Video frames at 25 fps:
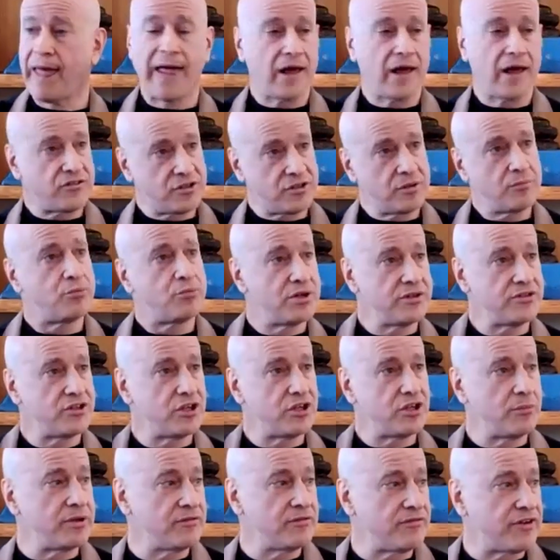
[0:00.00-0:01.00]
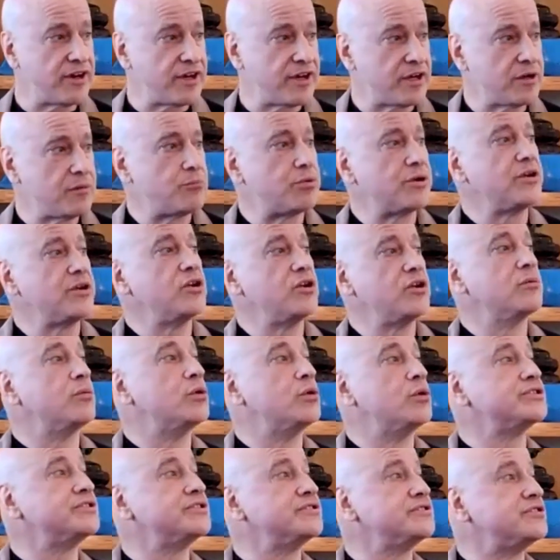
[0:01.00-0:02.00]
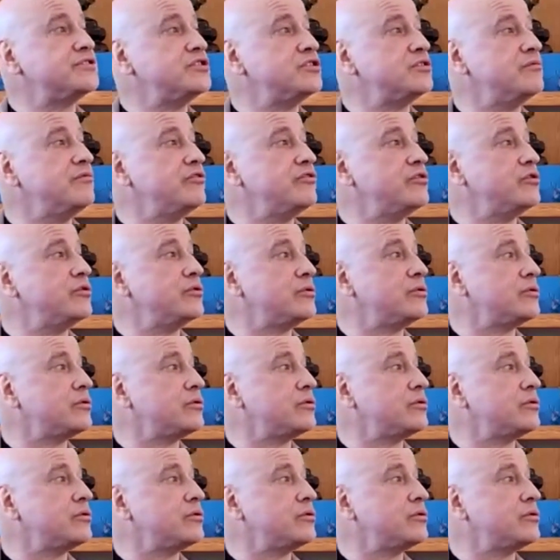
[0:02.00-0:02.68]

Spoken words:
at some point they'll be invited, bring your emotions into view.